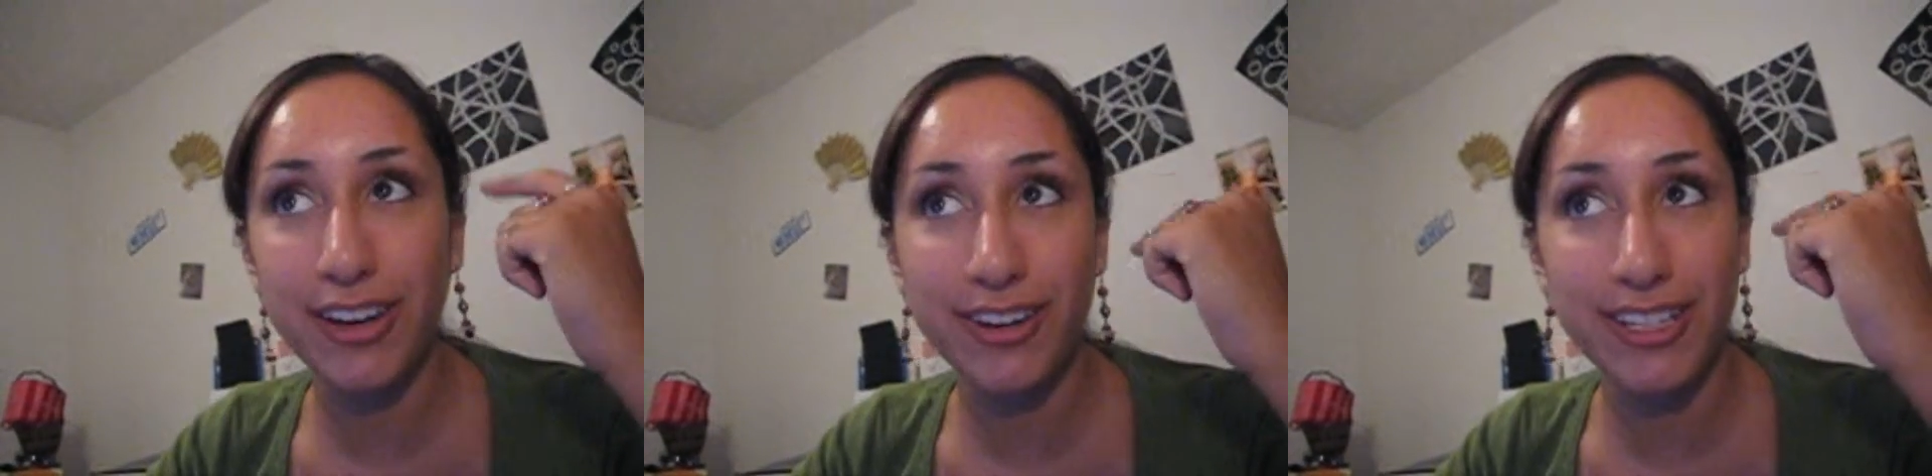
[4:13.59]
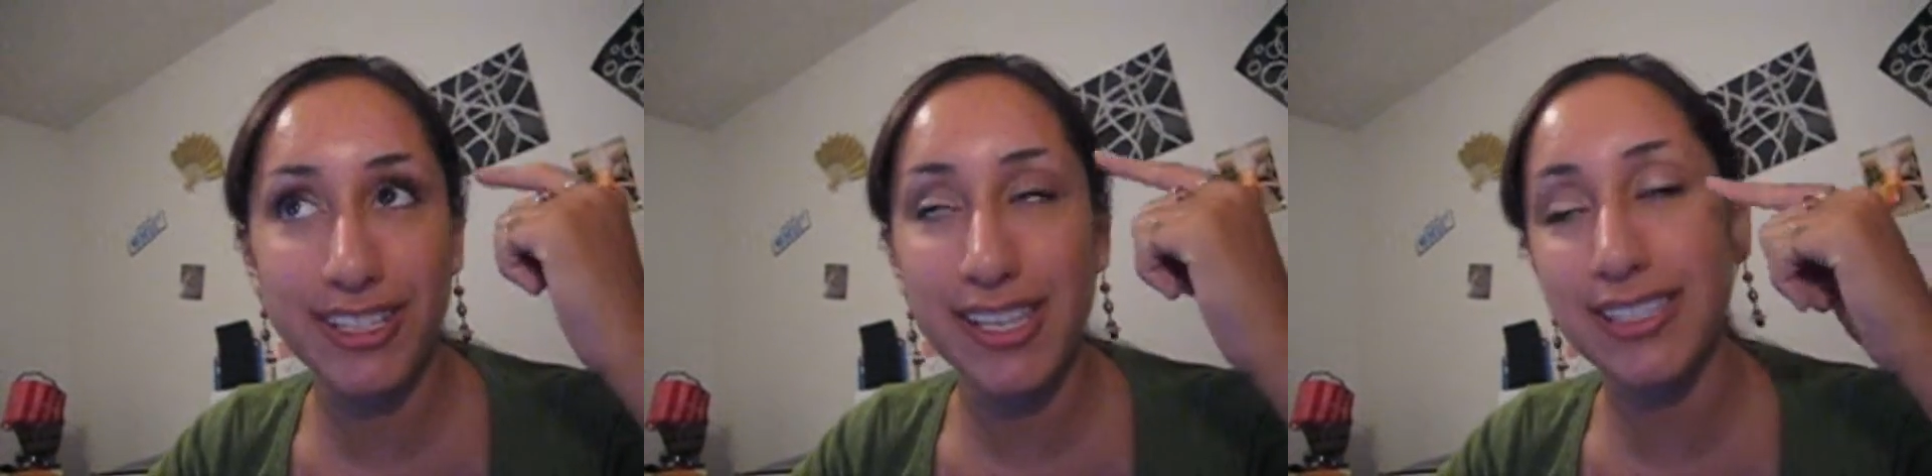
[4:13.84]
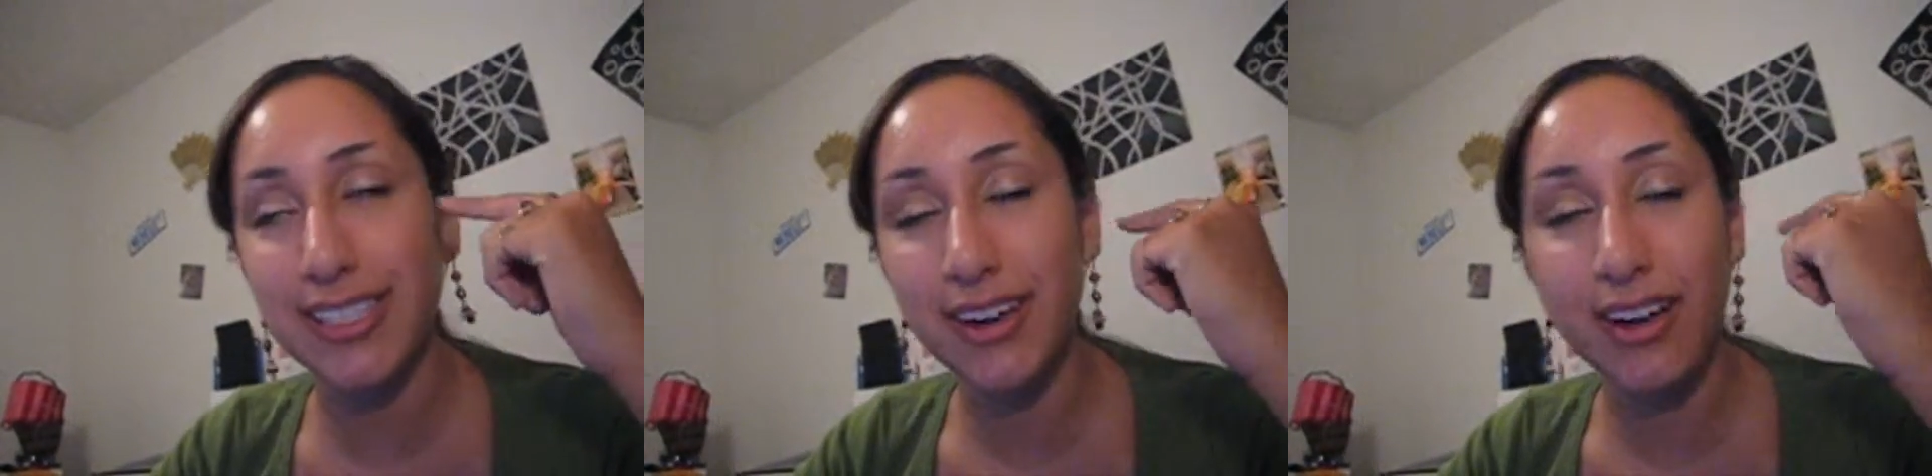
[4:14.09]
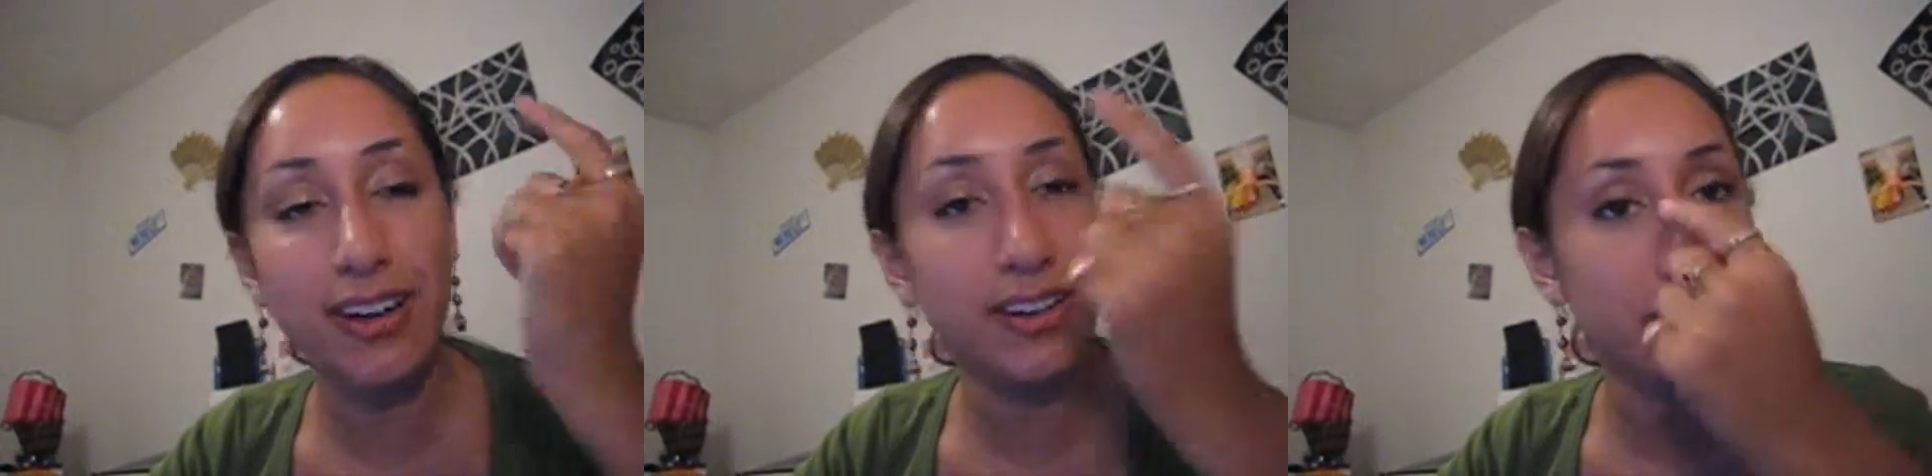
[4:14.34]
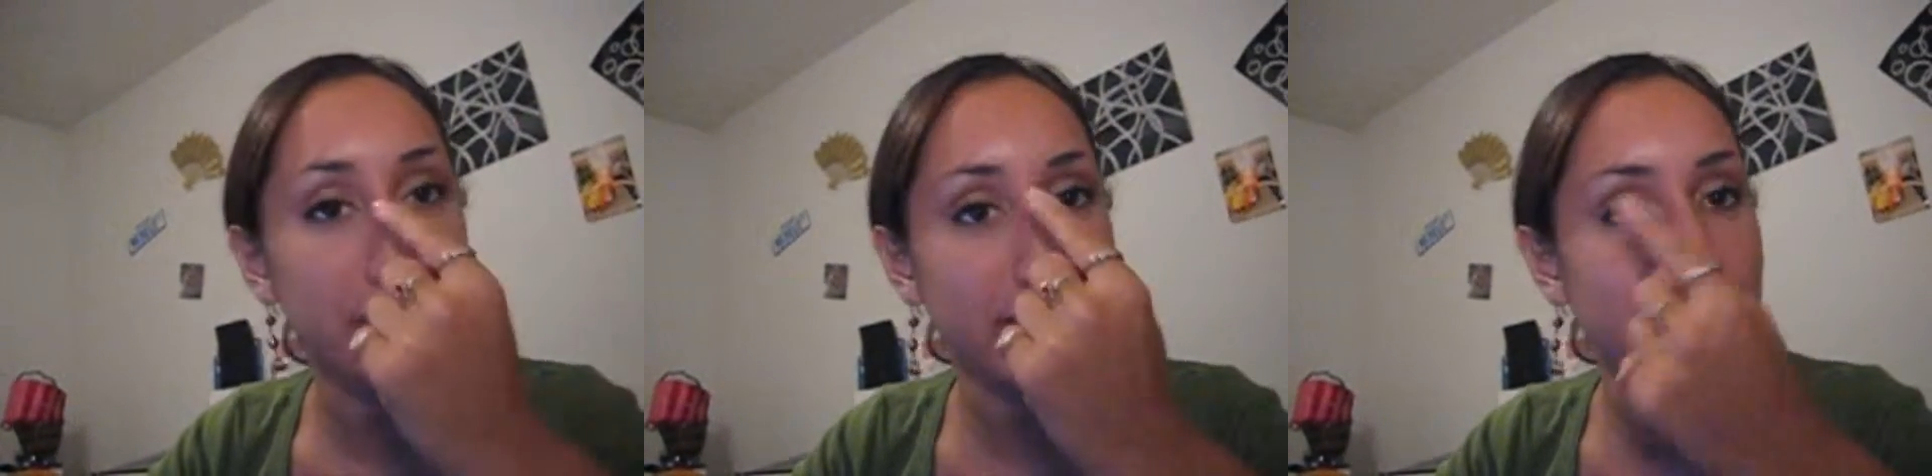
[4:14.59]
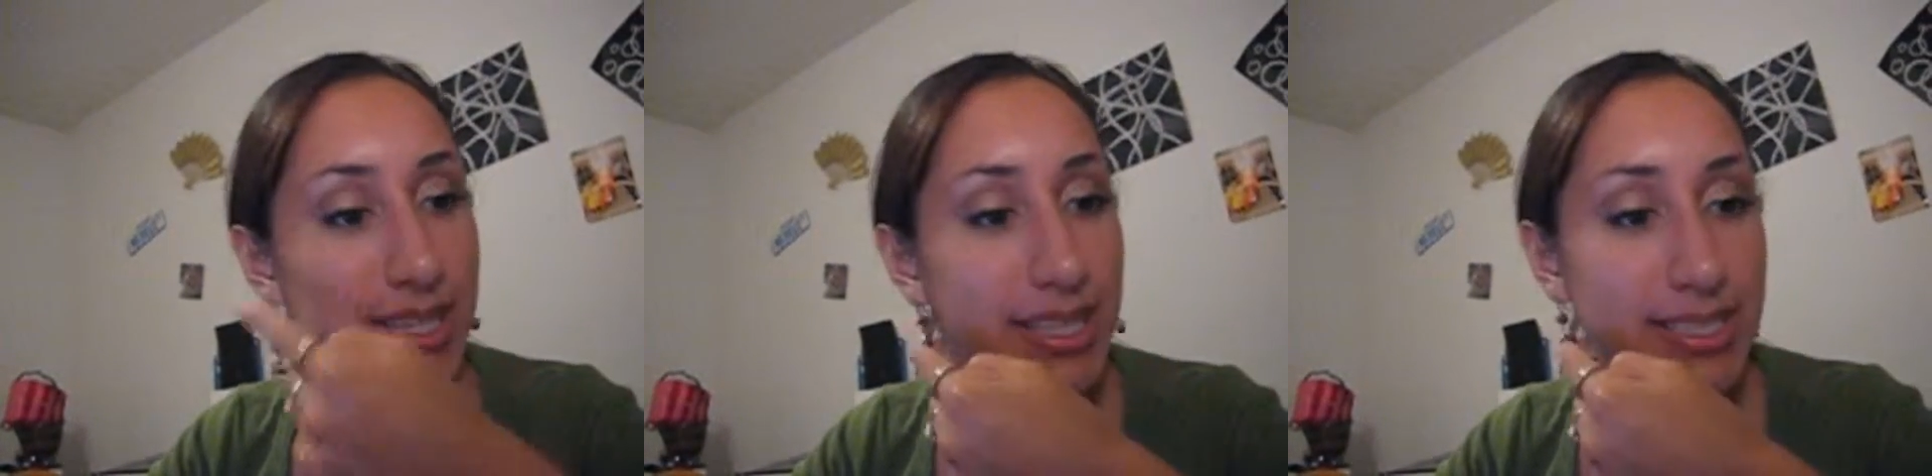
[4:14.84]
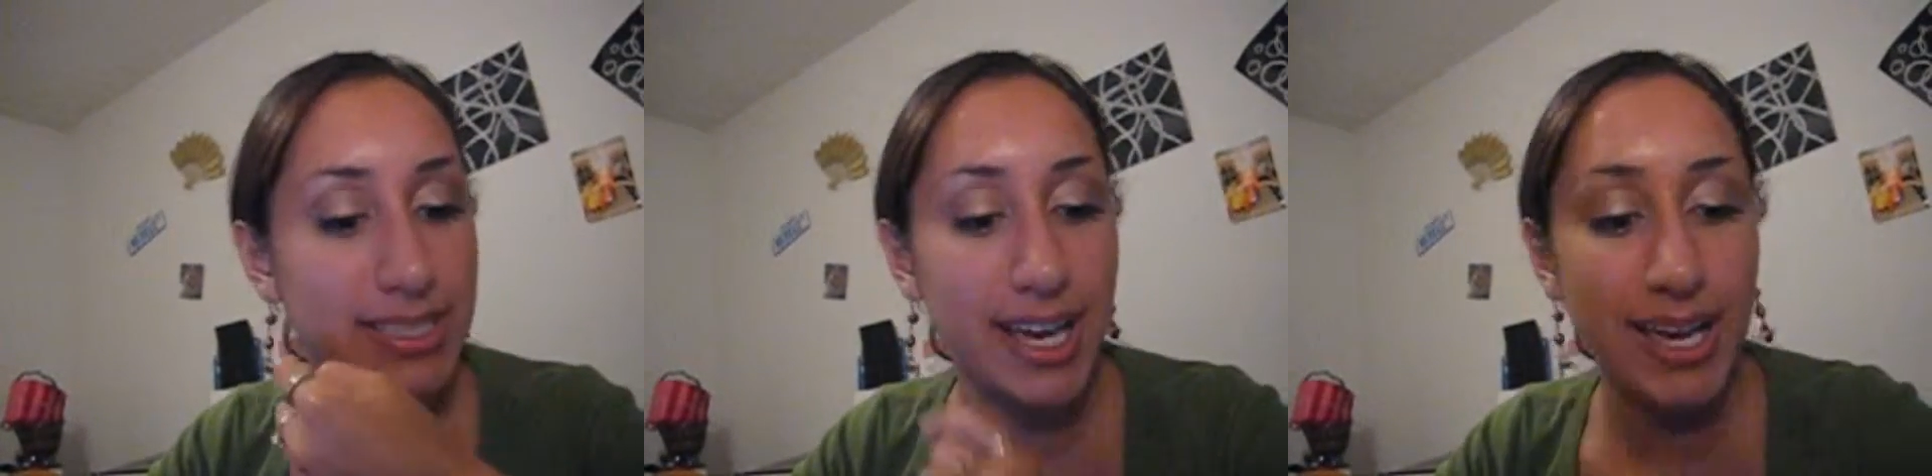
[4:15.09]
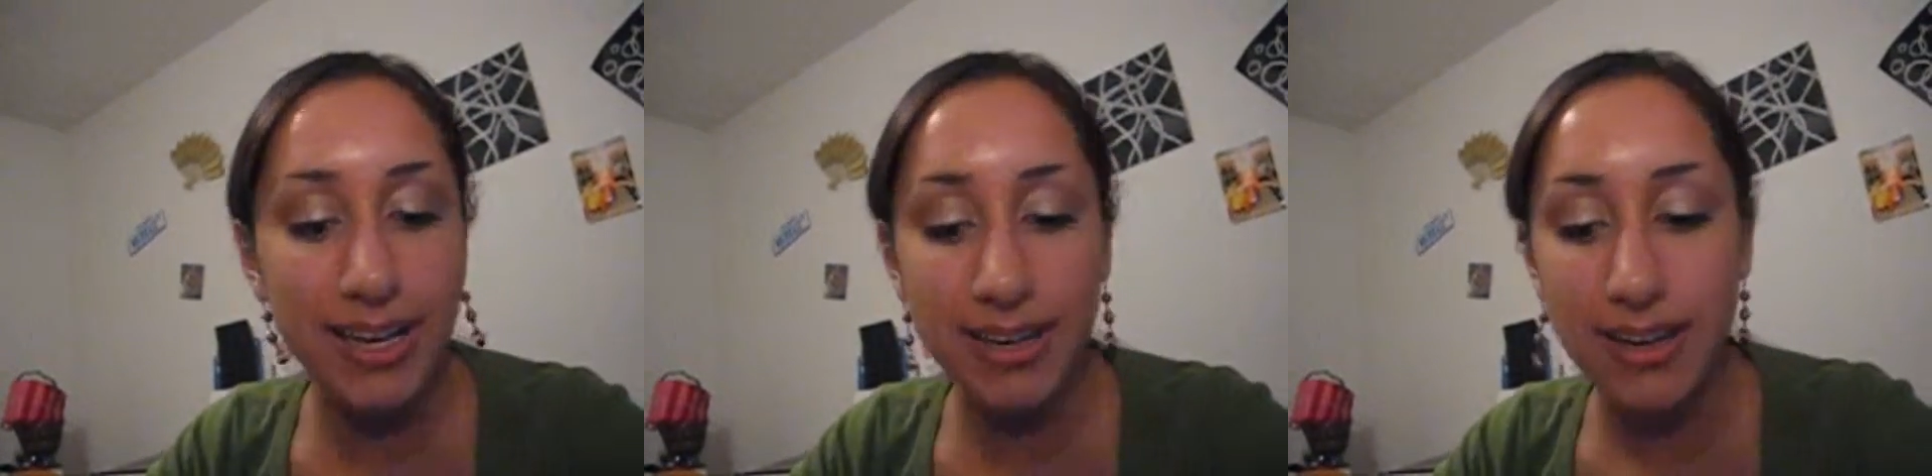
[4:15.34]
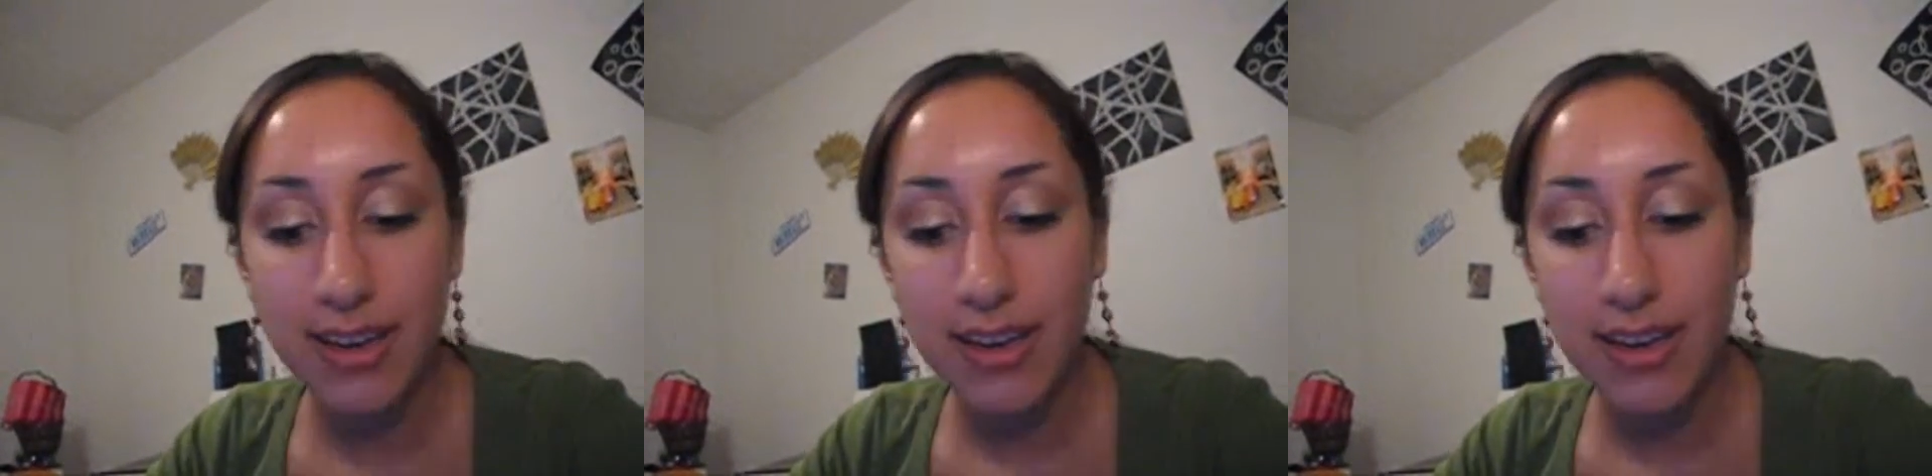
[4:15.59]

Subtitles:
creases at all compared to this eye,